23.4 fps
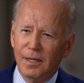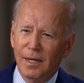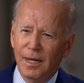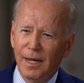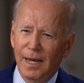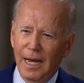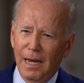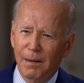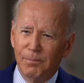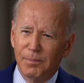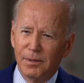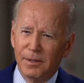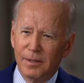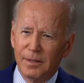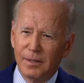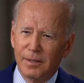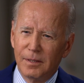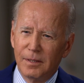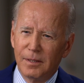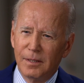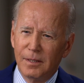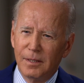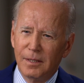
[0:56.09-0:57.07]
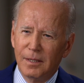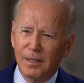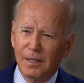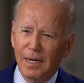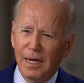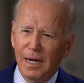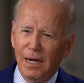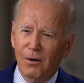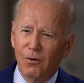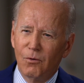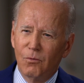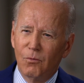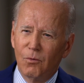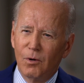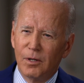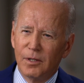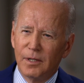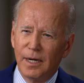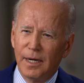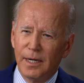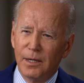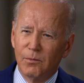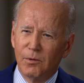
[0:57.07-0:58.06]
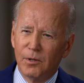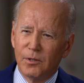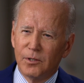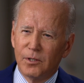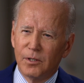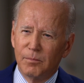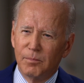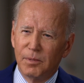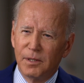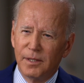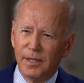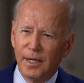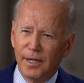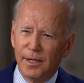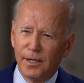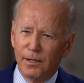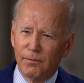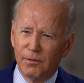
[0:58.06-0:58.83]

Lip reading: happen? How anyone could be that